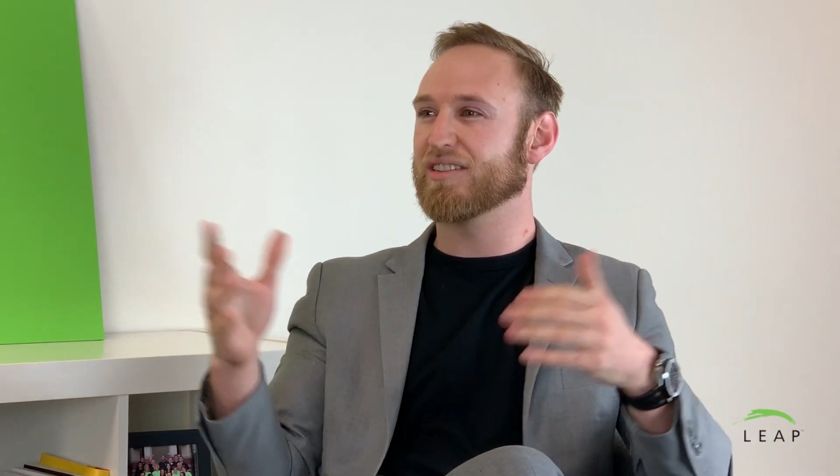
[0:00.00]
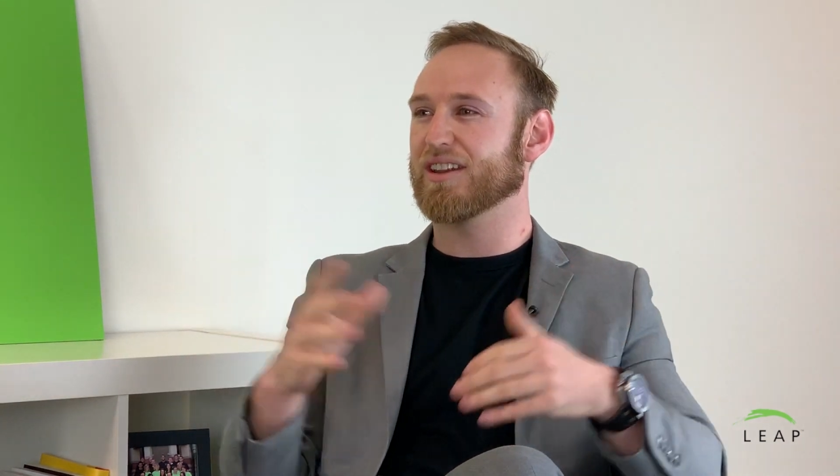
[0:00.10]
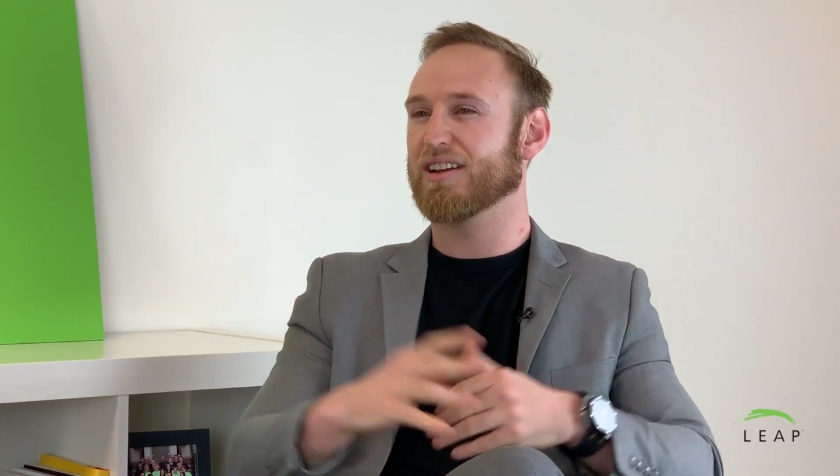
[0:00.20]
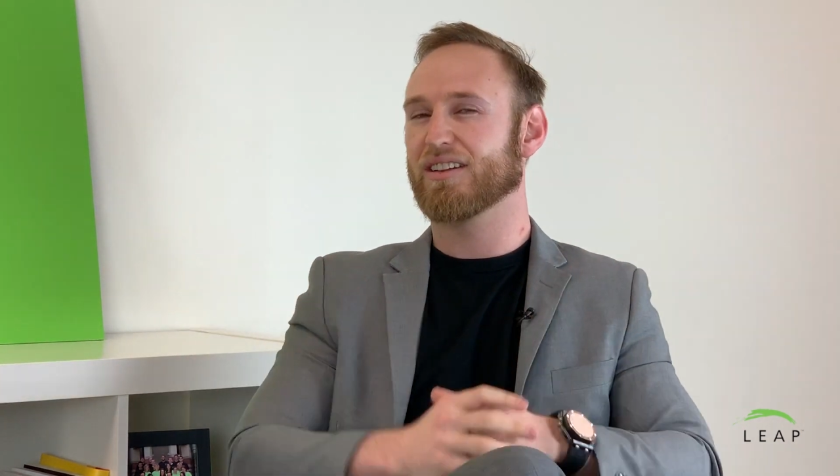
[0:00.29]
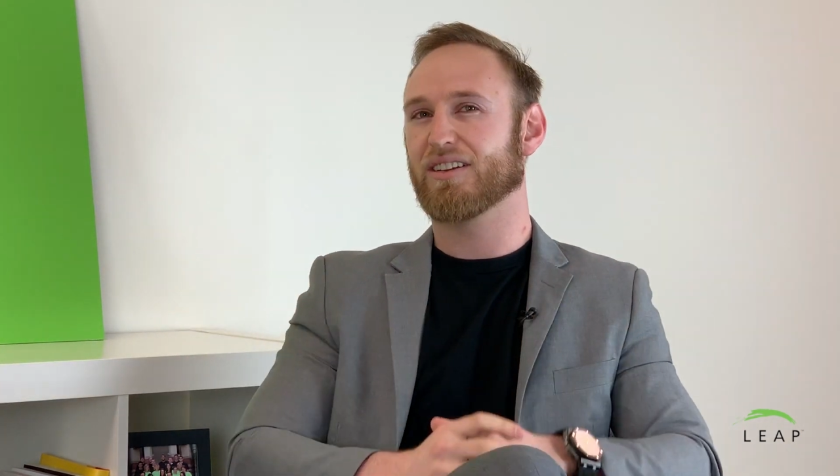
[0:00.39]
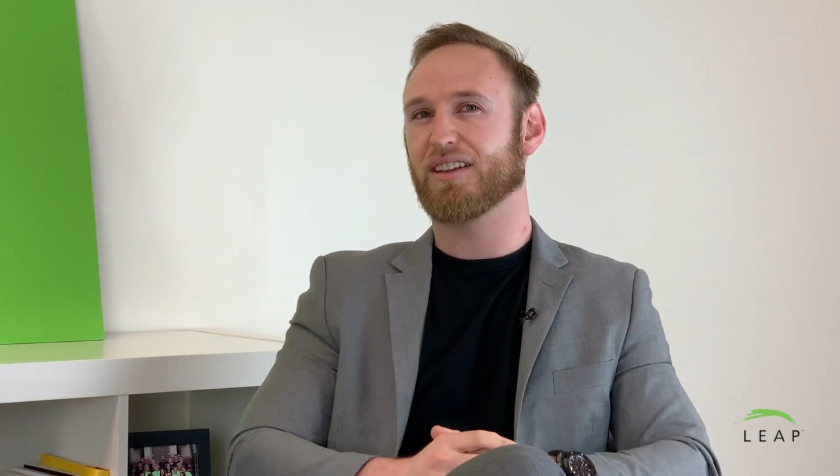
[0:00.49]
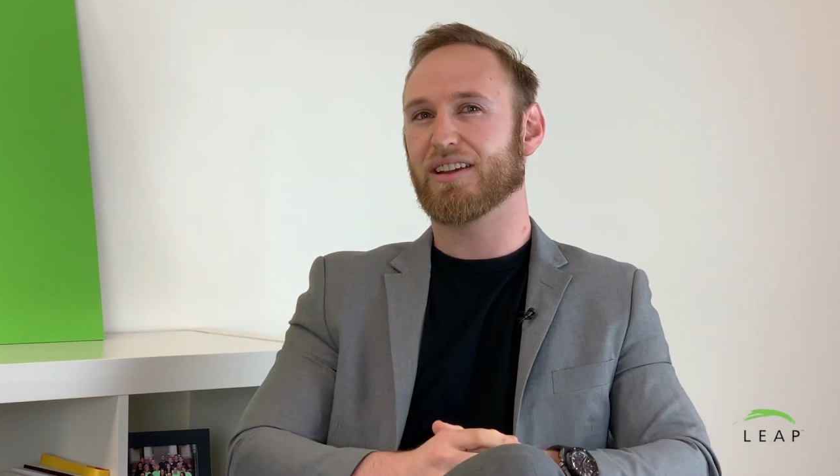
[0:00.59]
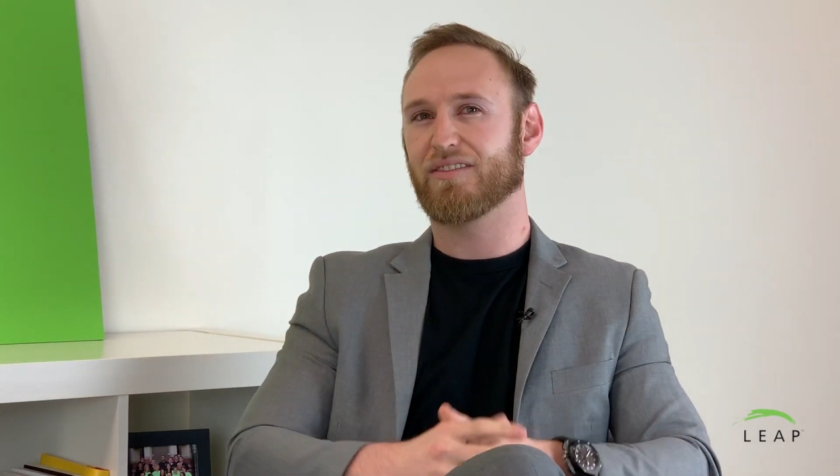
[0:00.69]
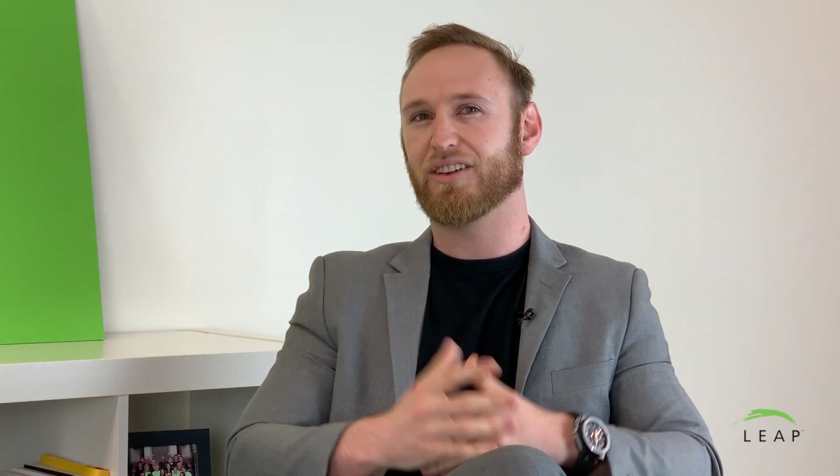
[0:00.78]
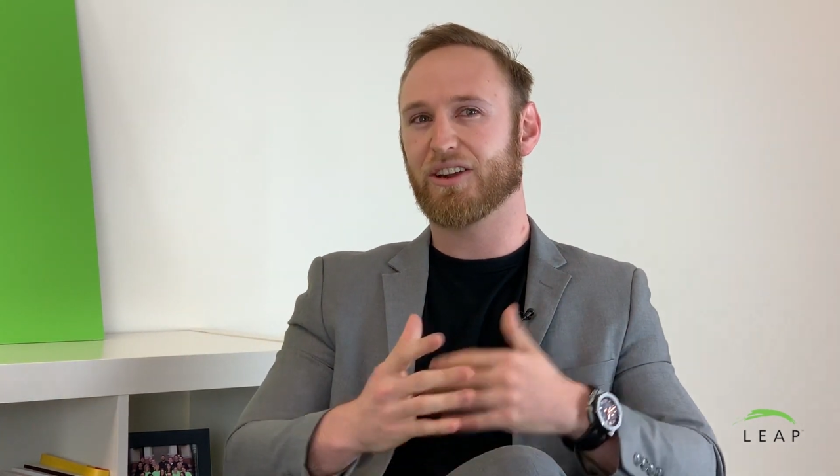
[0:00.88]
and they're
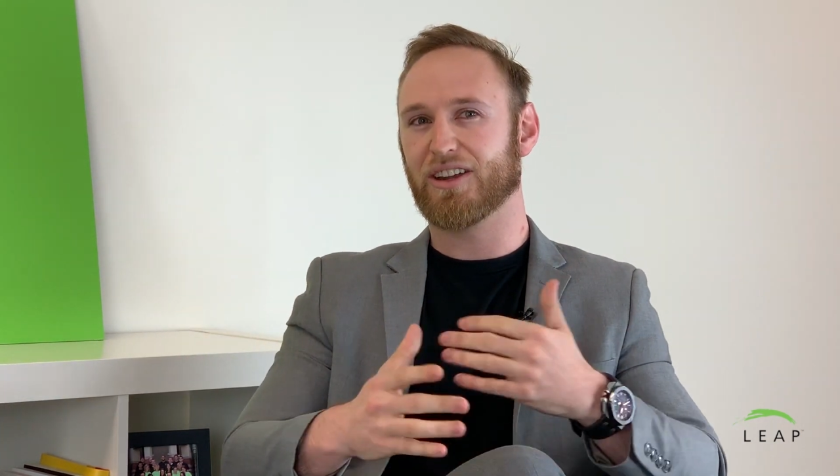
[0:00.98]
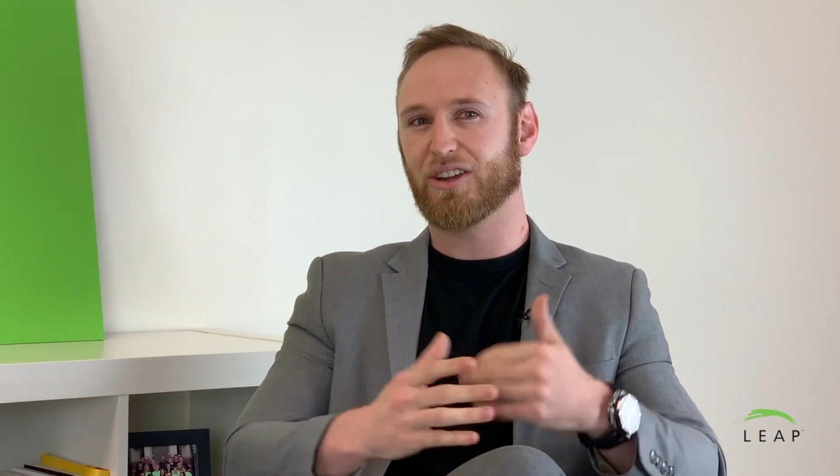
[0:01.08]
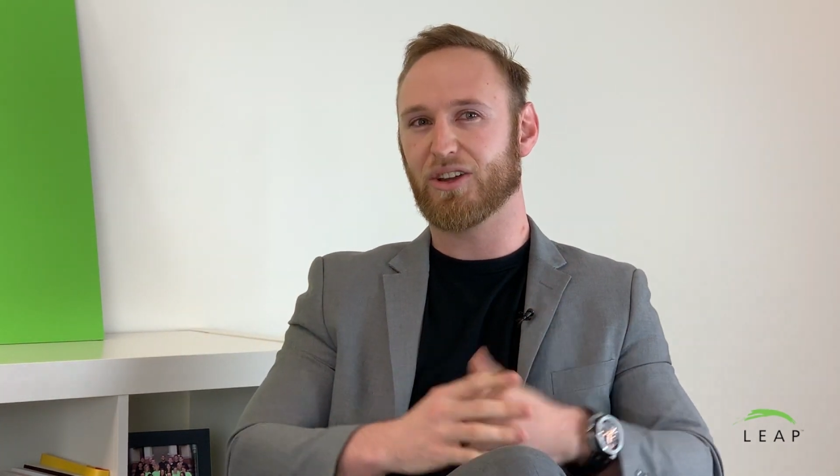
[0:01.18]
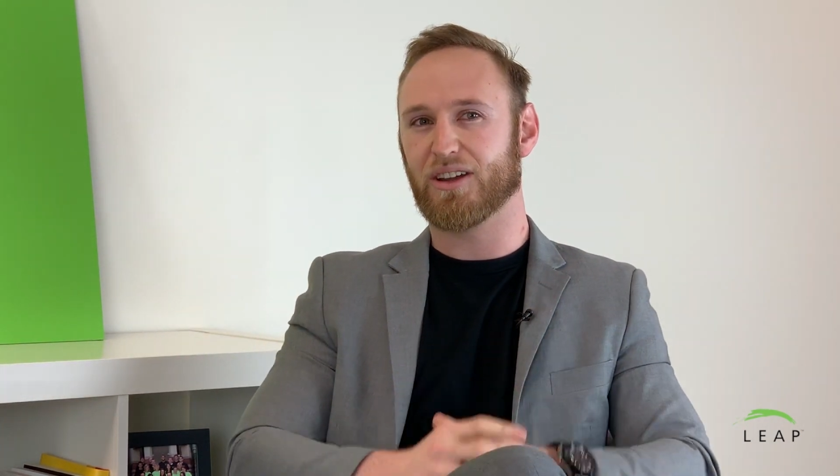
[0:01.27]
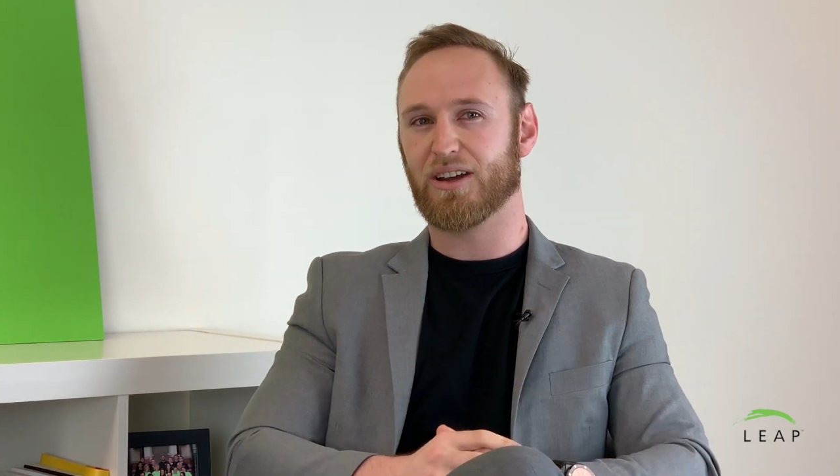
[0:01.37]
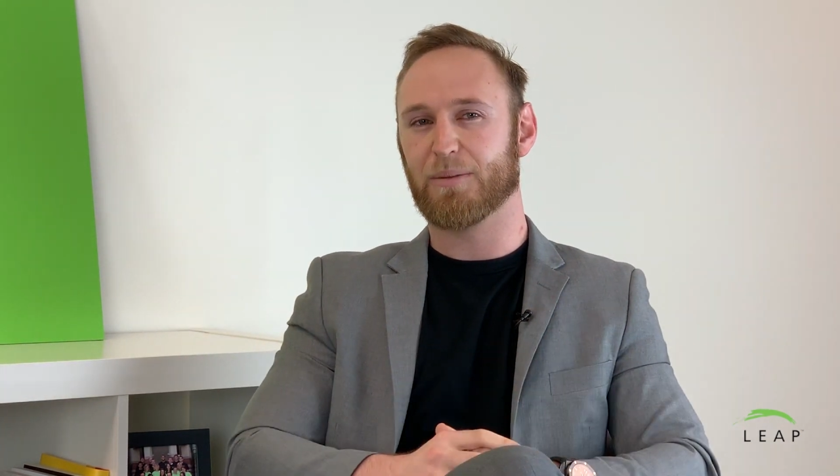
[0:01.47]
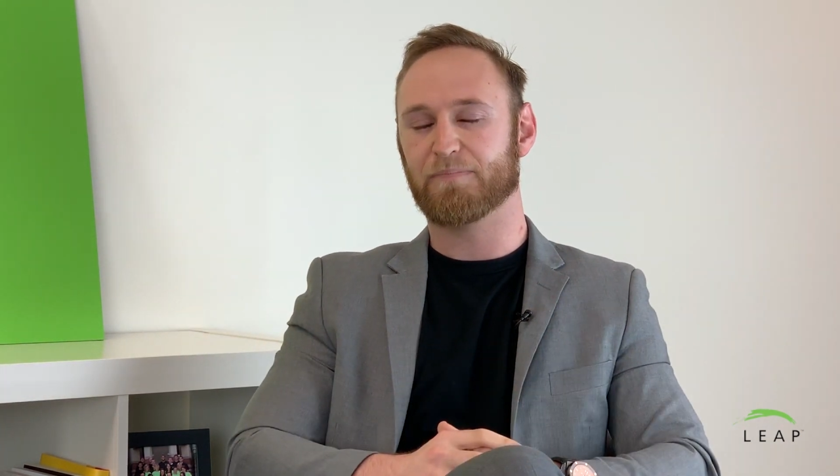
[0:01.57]
like a very good,